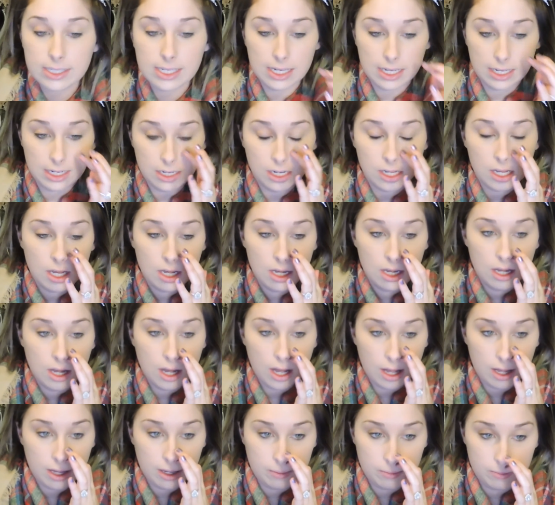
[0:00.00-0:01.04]
and
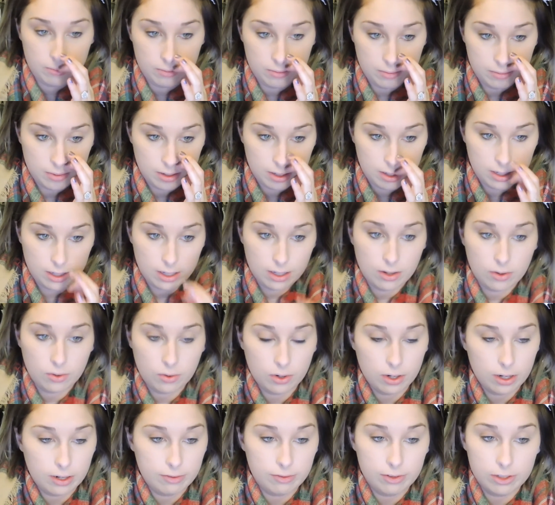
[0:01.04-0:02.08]

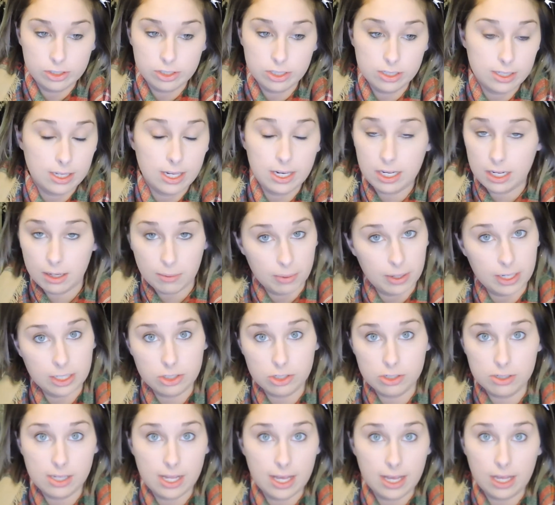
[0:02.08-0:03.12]
or if you're just getting your
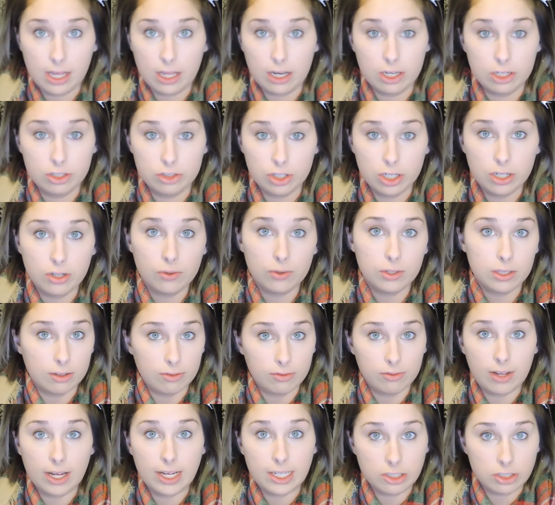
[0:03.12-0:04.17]
pictures taken in general, when the
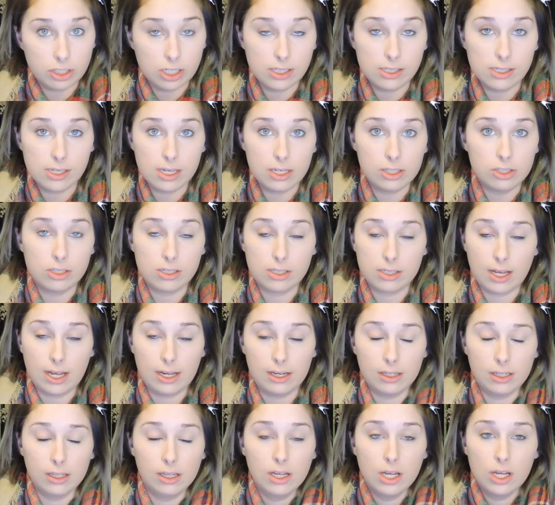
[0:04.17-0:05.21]
flash hits it just kind
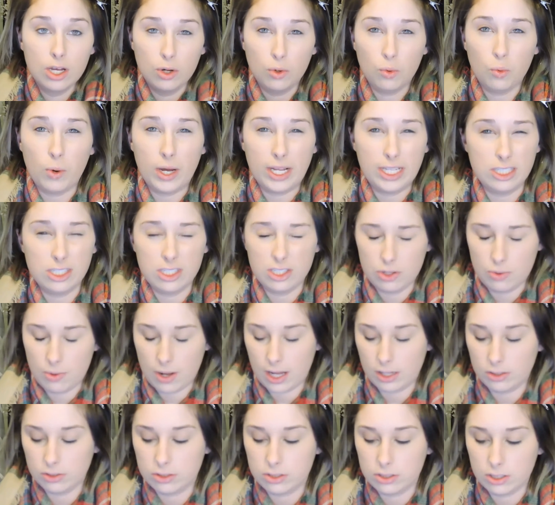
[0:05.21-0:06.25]
of wipes you out.